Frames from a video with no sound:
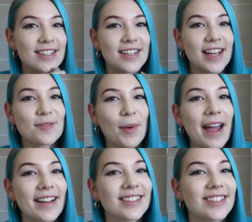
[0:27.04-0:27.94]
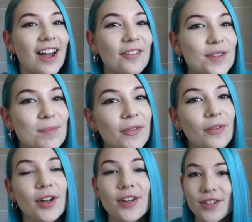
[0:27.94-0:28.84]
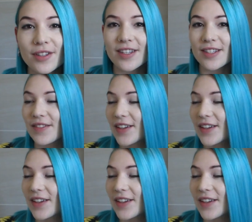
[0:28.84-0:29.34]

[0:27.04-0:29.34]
suggest buying gloves before you do this